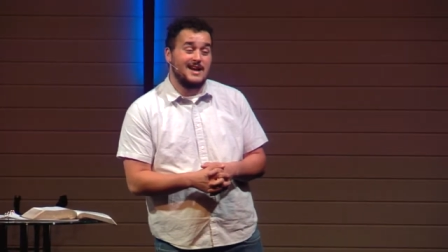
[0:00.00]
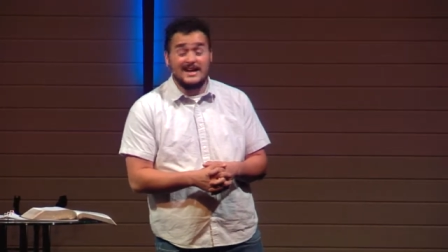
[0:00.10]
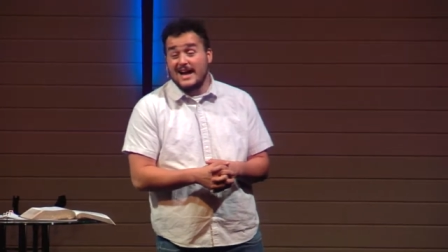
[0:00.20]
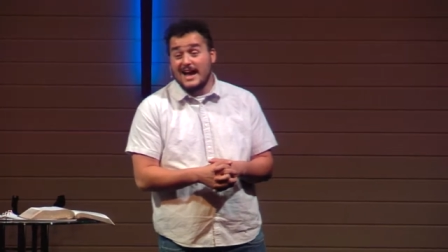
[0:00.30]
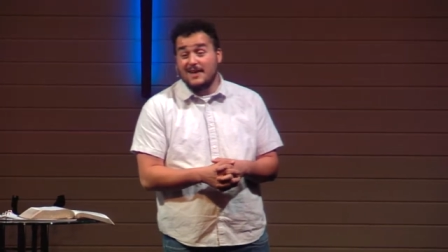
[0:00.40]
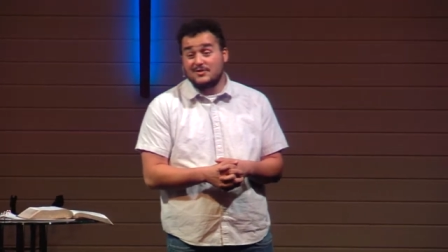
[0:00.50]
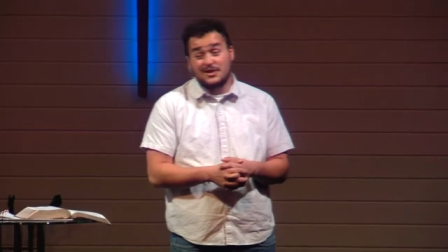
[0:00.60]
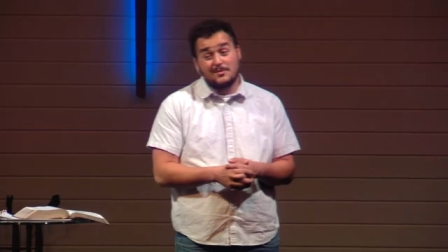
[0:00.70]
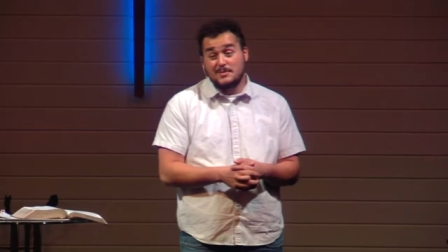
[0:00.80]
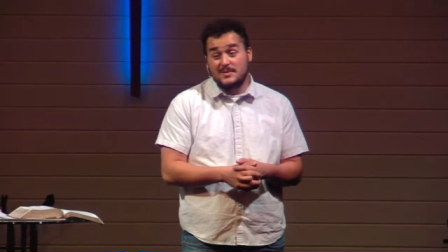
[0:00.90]
And I have to
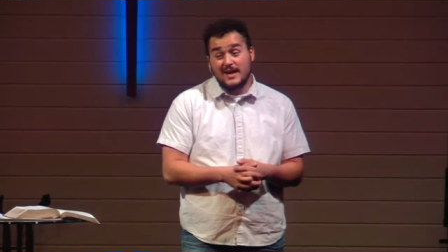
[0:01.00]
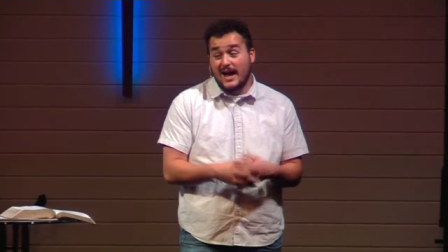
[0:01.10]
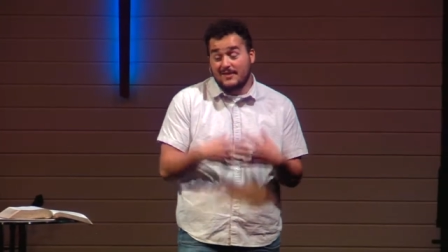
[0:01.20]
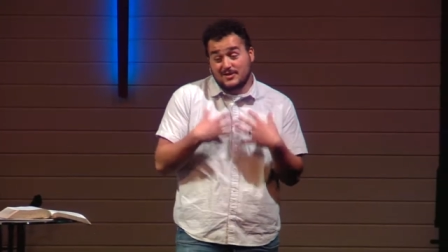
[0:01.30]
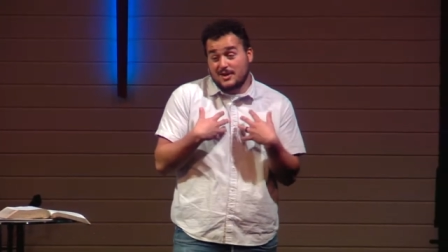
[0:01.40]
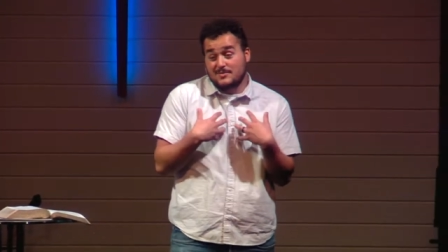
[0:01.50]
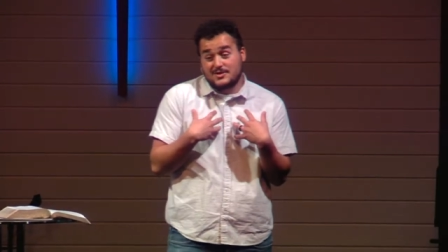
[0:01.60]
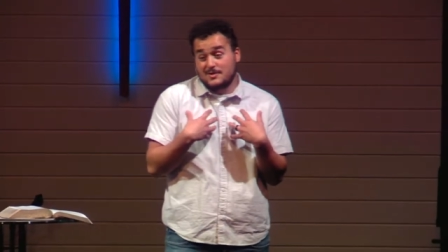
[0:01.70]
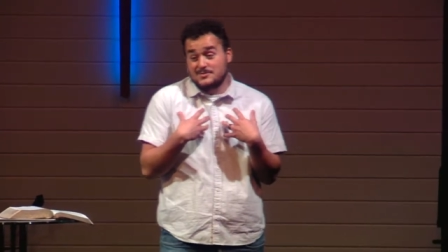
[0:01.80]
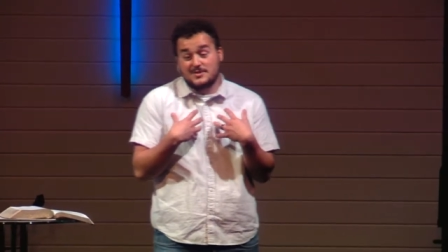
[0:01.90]
come to I have to come to
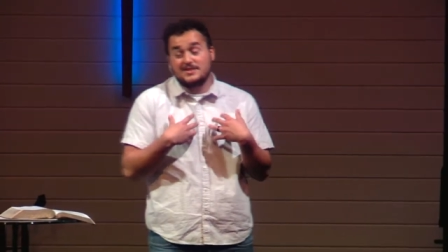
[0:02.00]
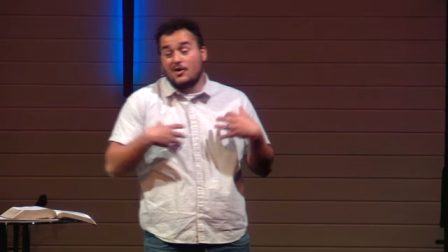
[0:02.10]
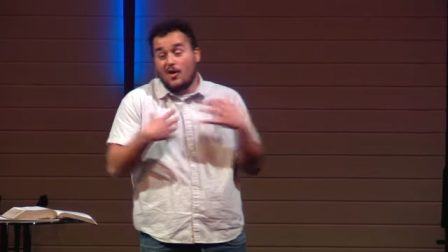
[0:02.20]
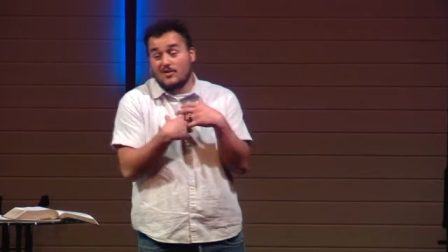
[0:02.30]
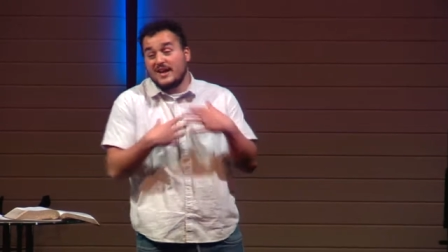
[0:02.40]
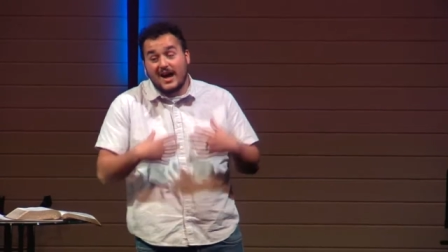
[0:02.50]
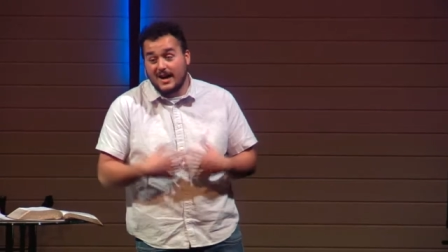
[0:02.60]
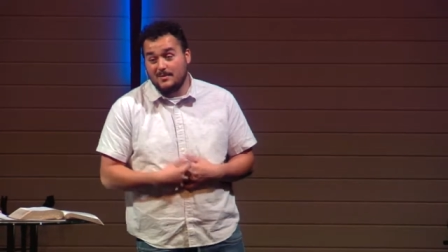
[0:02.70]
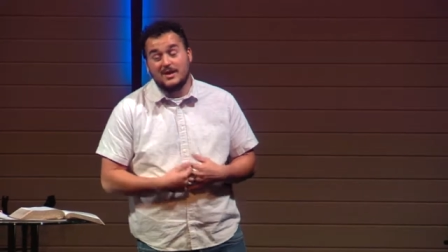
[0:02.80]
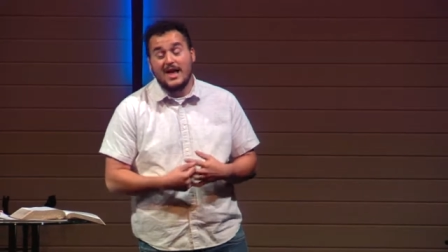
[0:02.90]
terms with this all the
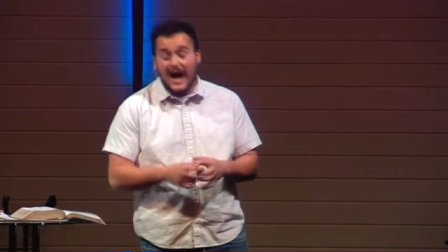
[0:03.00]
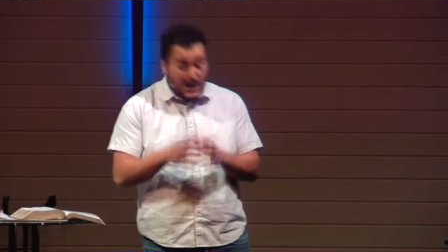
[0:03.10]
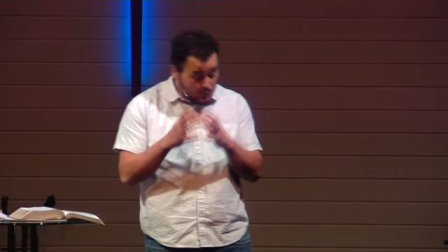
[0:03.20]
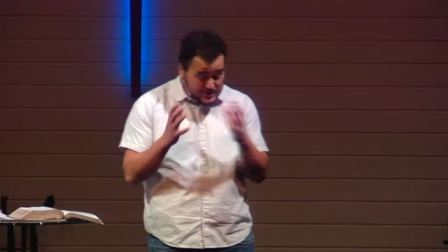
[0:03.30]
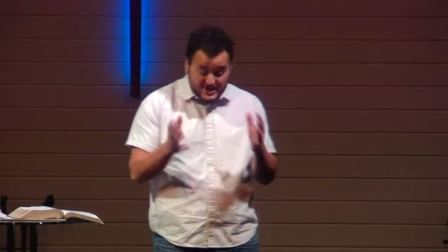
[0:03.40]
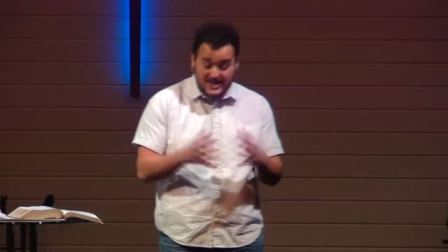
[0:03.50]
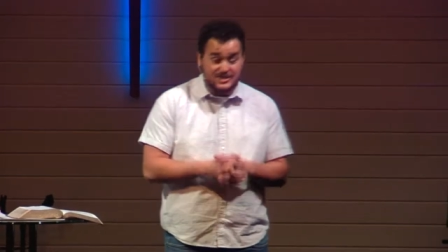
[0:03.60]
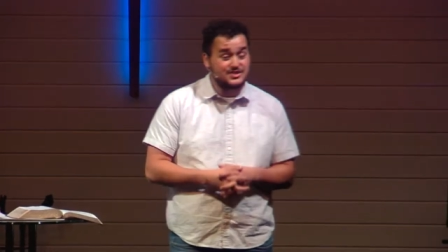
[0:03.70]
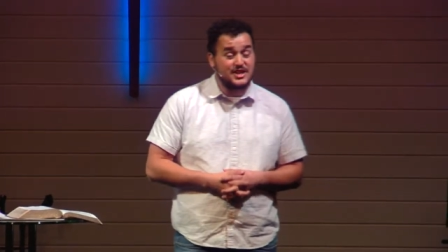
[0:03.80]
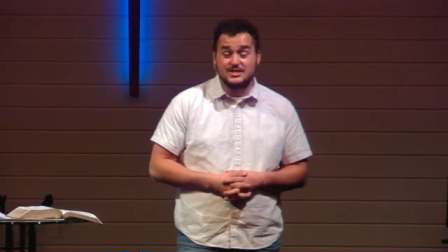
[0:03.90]
time. I wish I
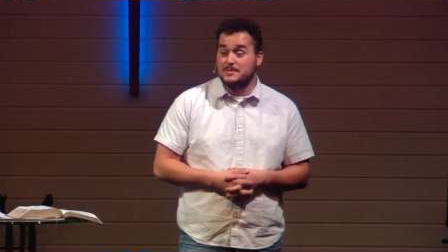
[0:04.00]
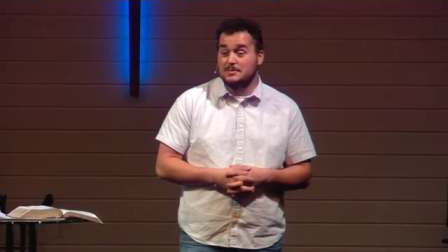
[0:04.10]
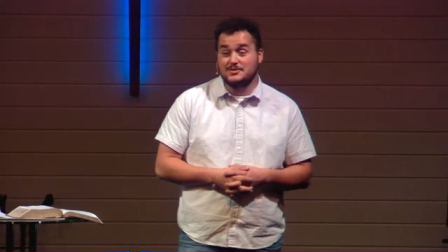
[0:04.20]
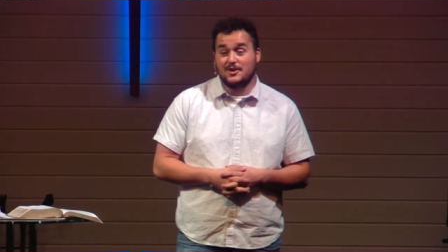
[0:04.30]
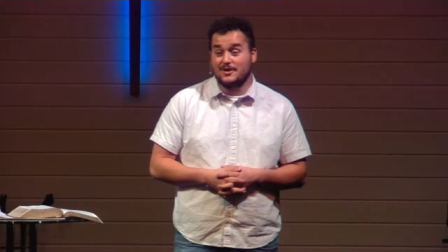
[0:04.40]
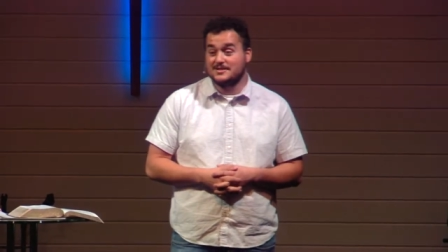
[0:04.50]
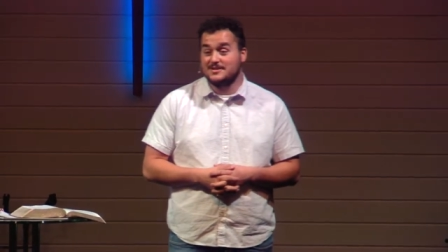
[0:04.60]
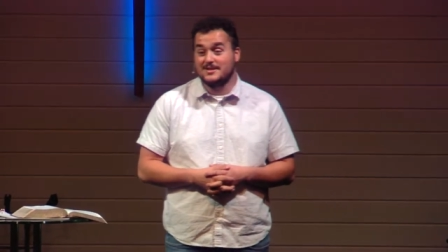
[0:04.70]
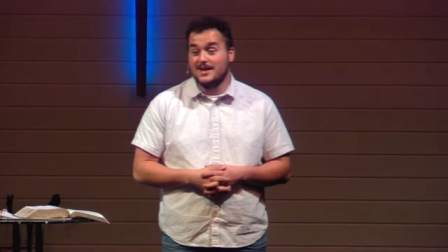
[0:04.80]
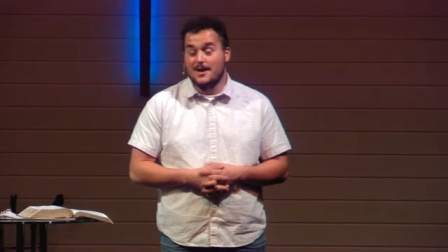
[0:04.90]
could change people's hearts,
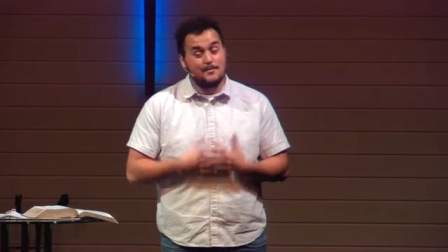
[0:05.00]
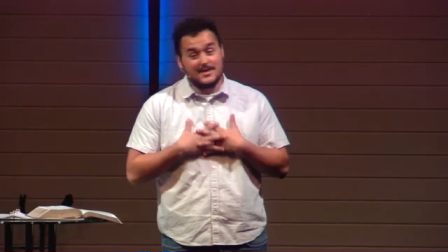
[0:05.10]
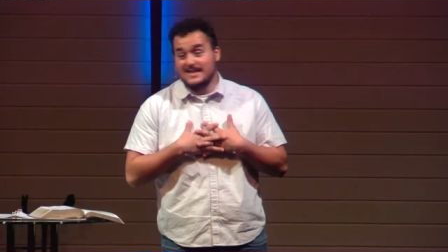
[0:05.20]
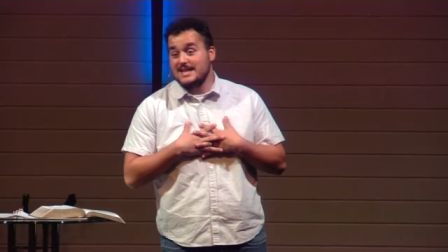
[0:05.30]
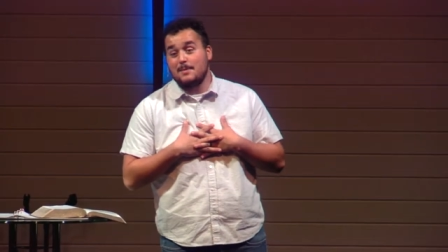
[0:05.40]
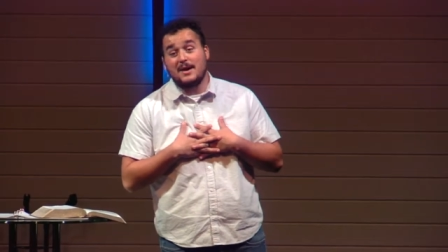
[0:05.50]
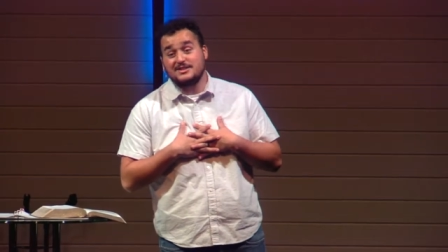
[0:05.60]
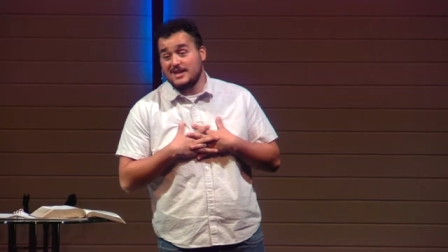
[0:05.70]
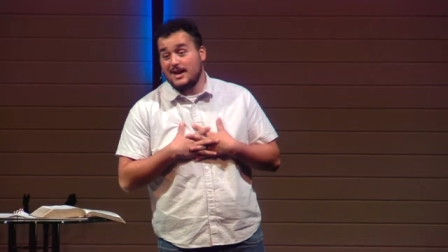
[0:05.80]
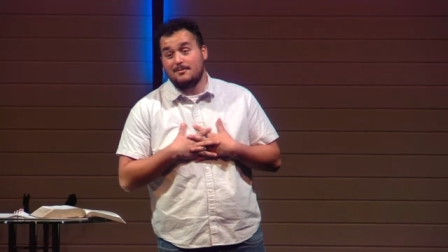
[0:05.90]
but that's not my
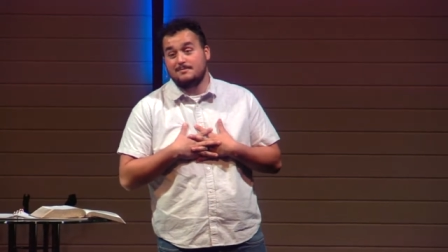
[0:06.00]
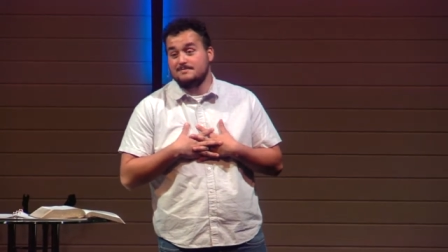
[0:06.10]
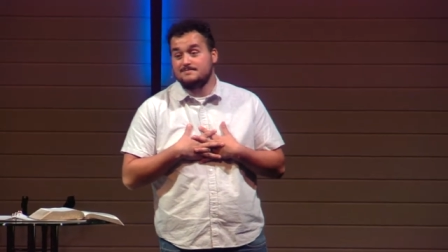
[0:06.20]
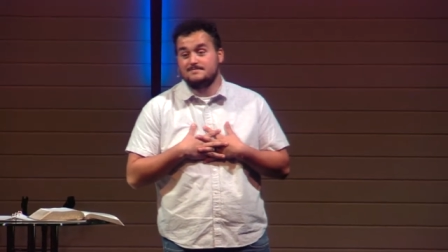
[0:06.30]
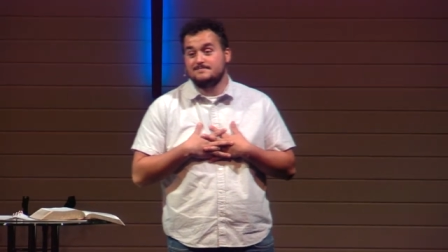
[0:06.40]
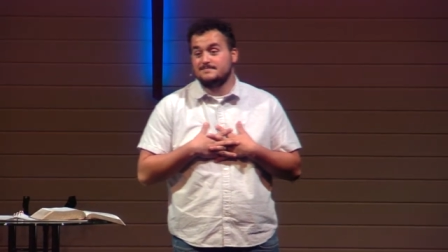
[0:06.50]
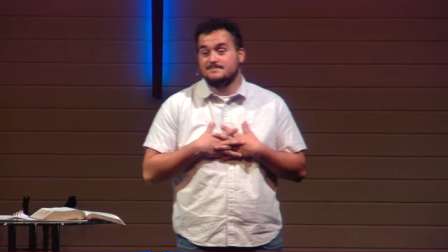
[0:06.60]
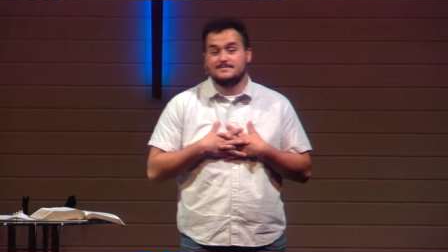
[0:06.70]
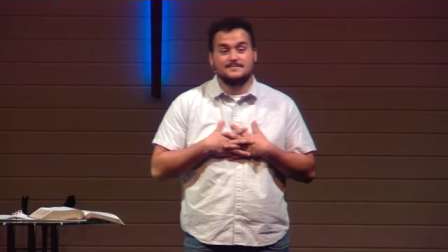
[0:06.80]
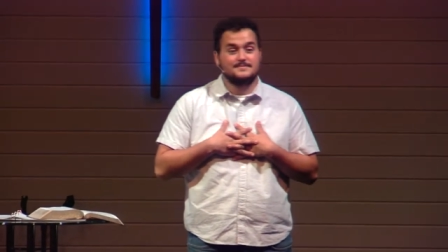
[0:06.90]
job.
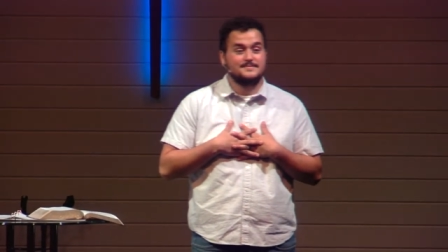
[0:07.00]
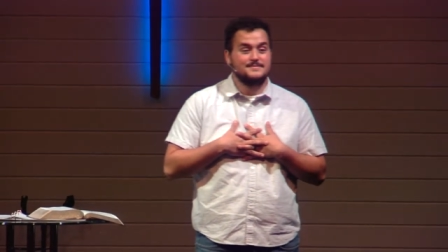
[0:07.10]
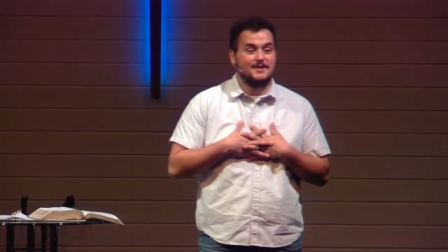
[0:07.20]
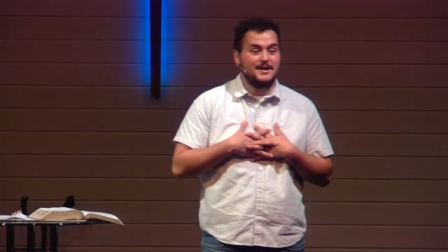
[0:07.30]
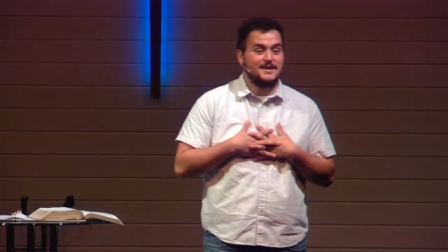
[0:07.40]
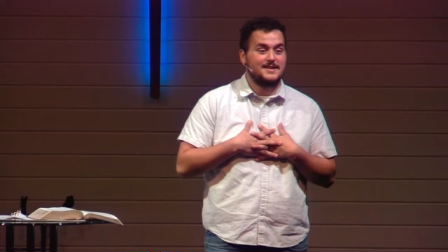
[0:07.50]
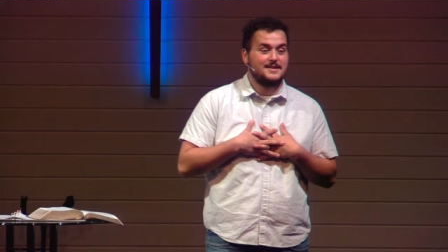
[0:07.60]
Right?